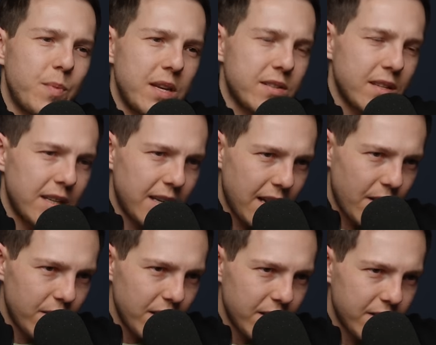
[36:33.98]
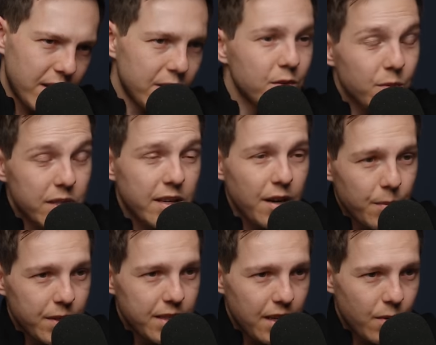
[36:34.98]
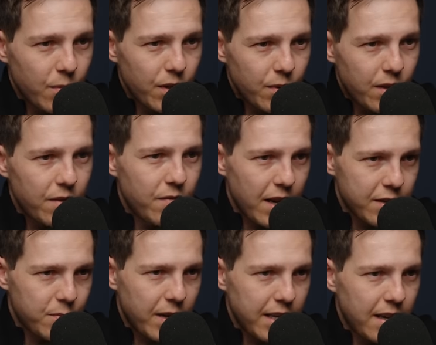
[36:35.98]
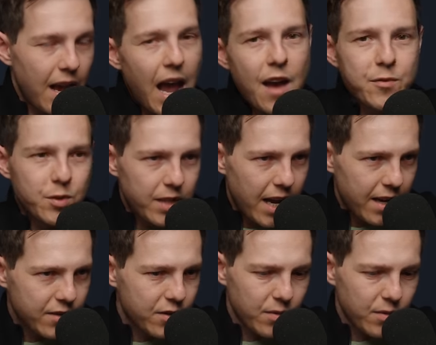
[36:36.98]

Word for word: basically an account that you can set. It's a retirement account where you could invest money after tax.